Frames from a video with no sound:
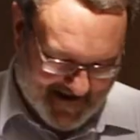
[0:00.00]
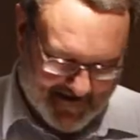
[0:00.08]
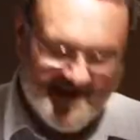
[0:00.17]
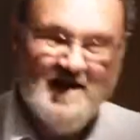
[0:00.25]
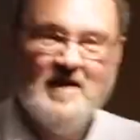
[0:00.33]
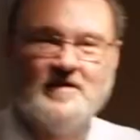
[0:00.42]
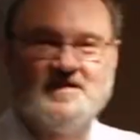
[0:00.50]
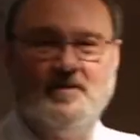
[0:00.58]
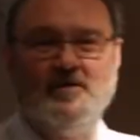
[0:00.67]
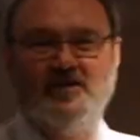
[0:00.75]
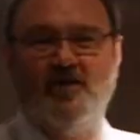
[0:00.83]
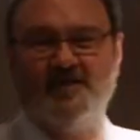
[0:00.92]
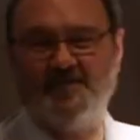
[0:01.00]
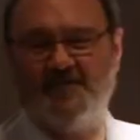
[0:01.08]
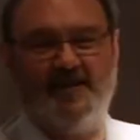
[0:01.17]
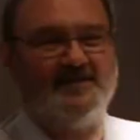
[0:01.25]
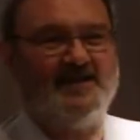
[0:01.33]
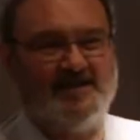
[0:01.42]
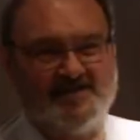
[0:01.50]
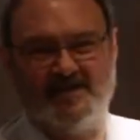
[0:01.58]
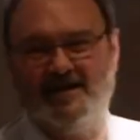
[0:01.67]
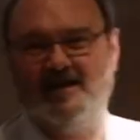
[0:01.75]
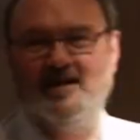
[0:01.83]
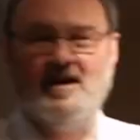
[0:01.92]
So, so we got this
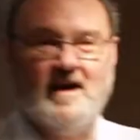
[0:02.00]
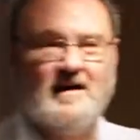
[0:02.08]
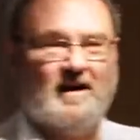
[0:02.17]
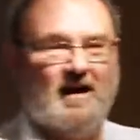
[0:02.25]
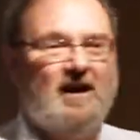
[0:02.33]
fantastic, and I,